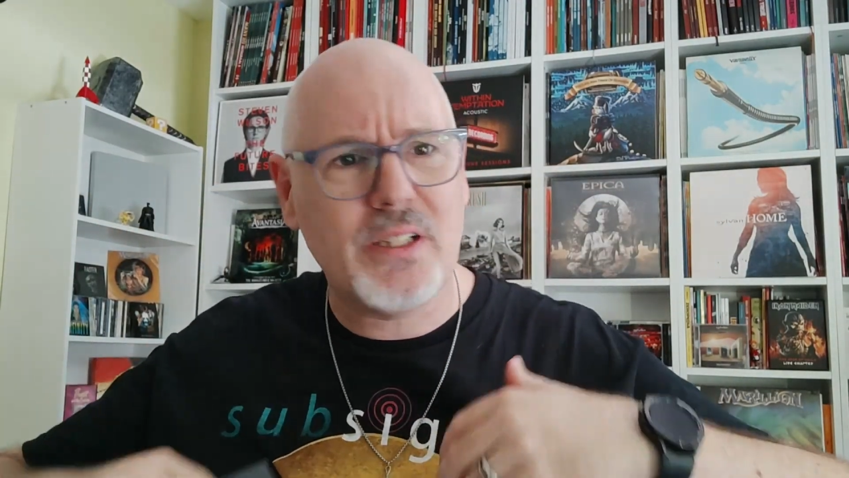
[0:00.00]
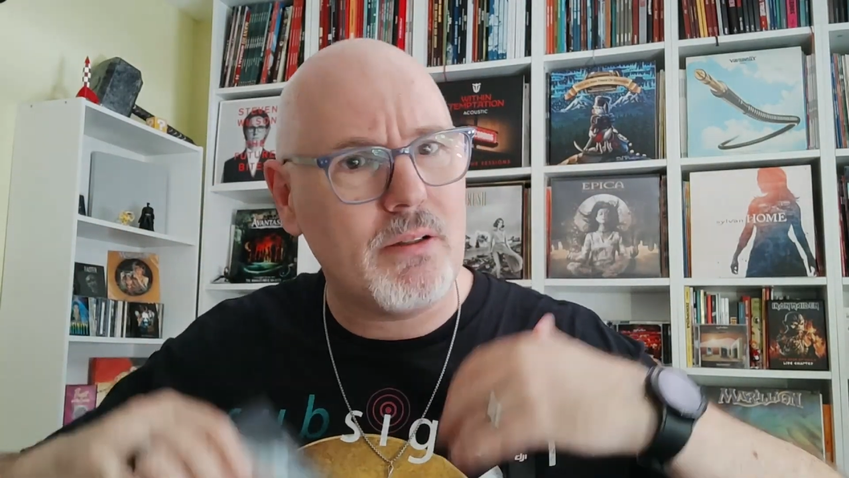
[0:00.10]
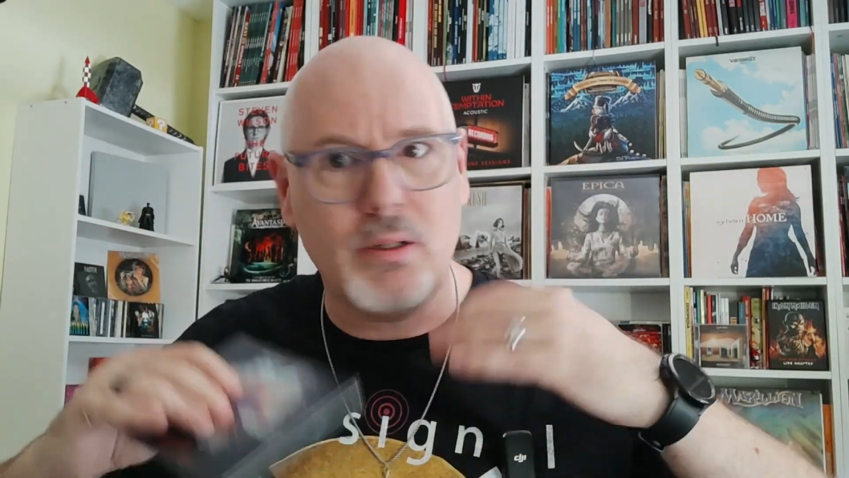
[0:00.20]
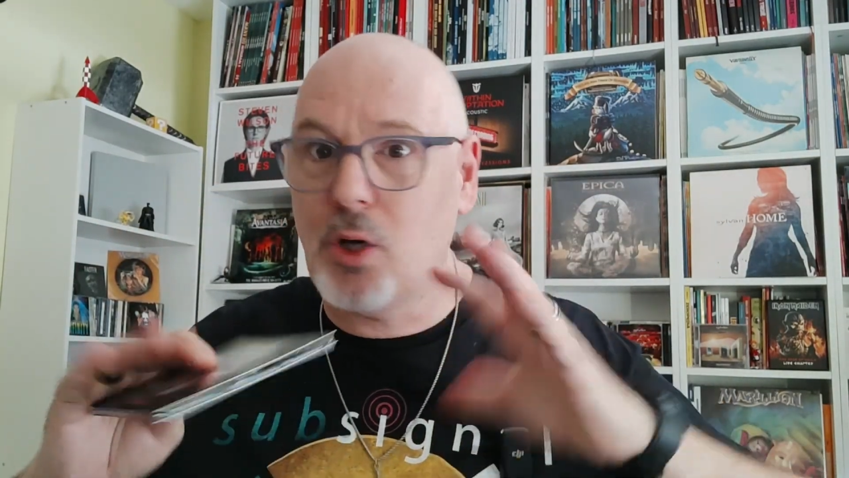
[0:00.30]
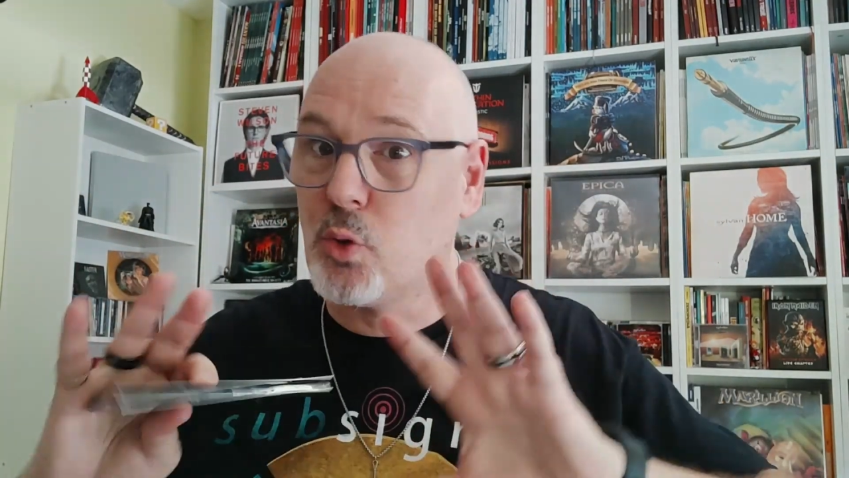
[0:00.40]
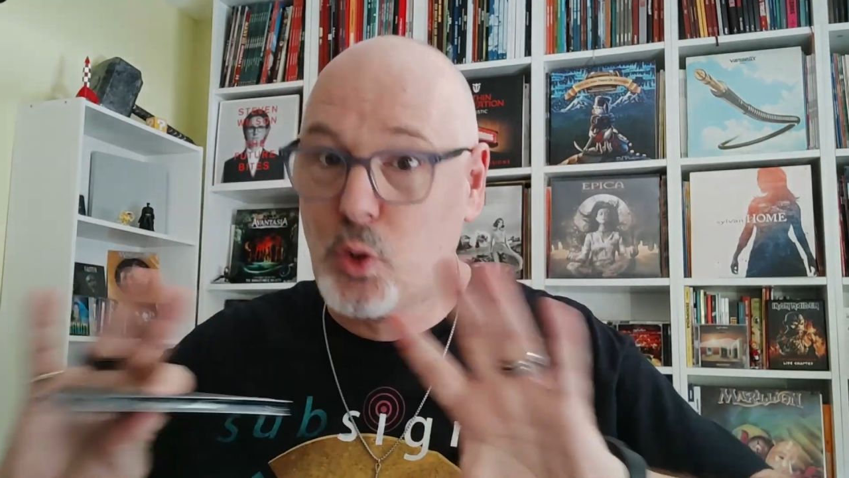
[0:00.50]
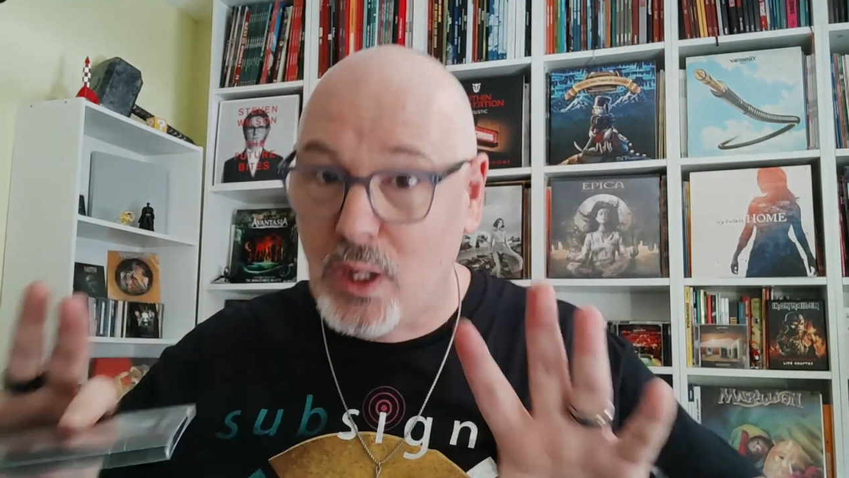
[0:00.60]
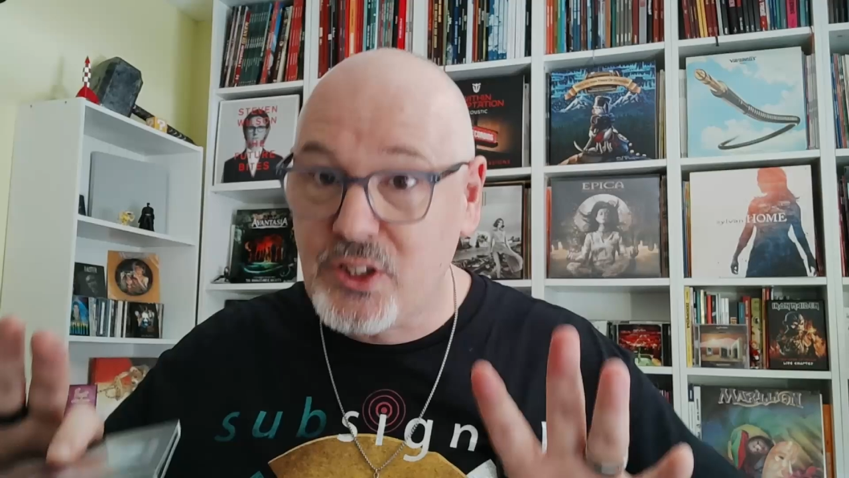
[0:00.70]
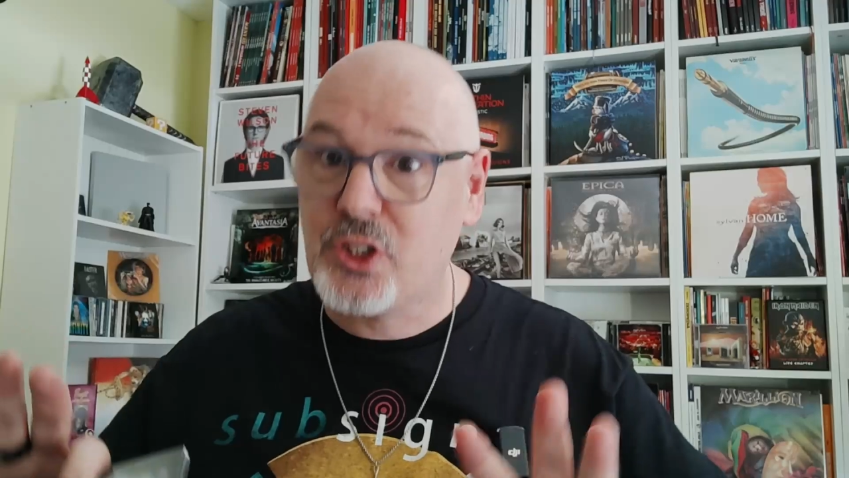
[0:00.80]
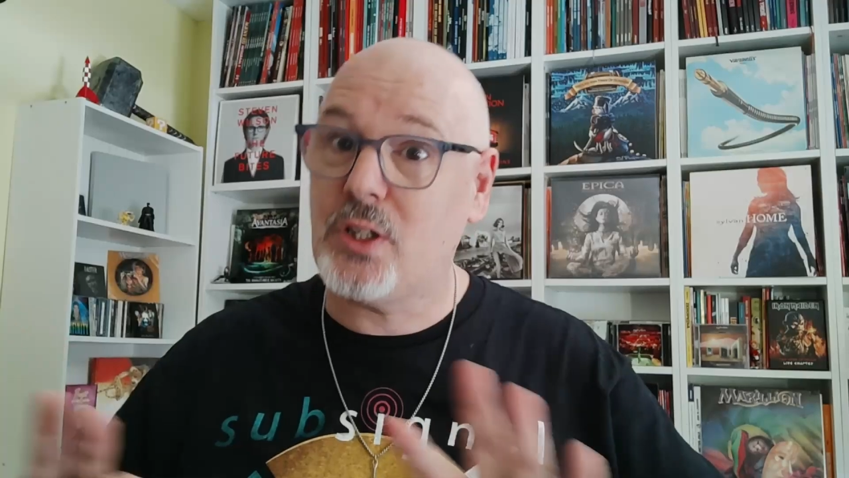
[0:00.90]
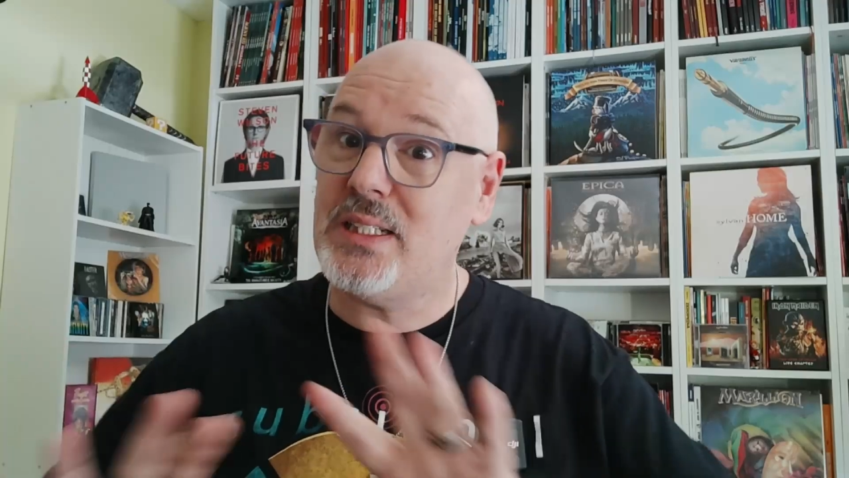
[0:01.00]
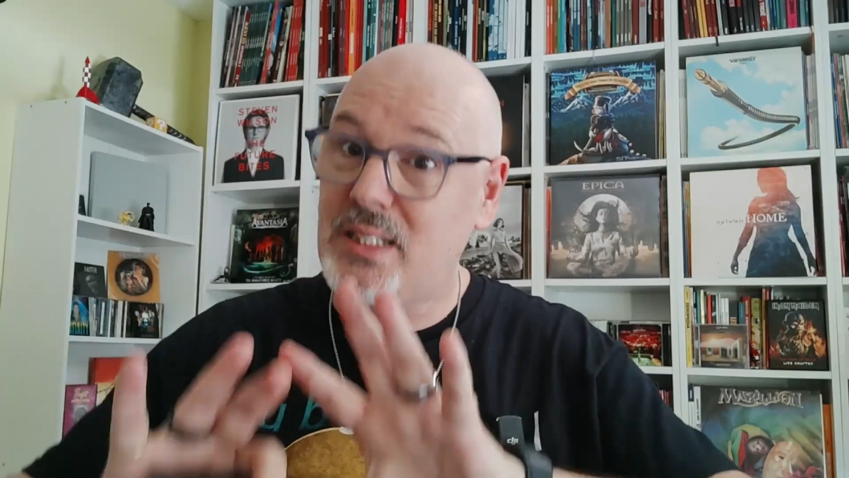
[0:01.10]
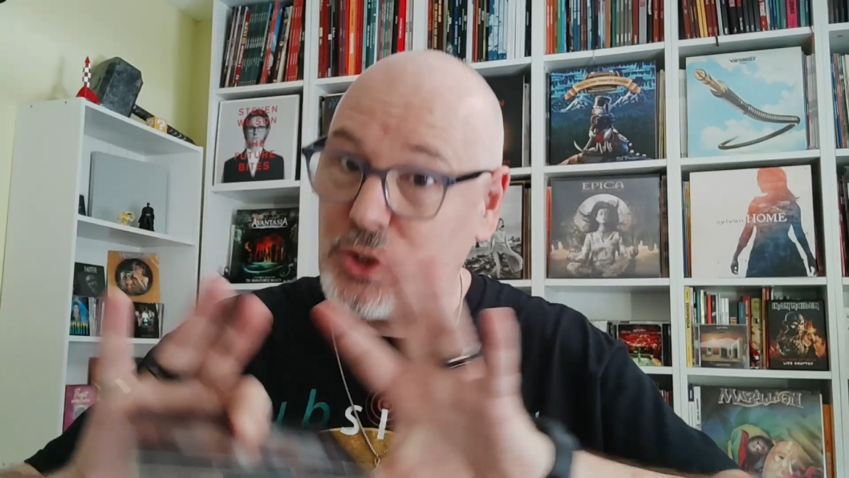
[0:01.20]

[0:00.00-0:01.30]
There are no grunts on it,